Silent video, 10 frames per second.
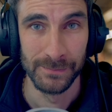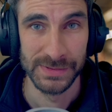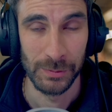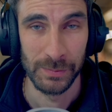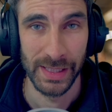
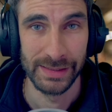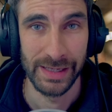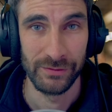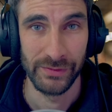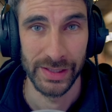Someone paid
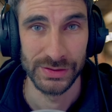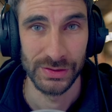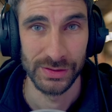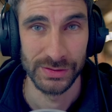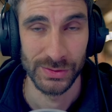to have a range
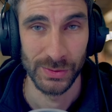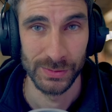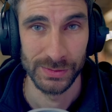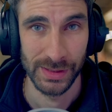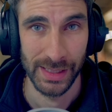hood
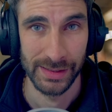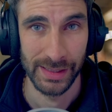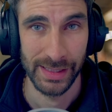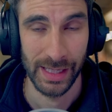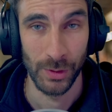installed, and
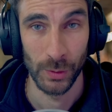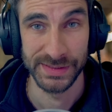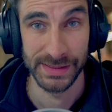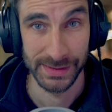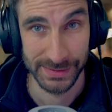they came home
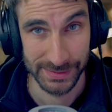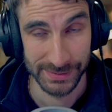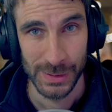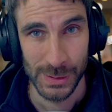to this.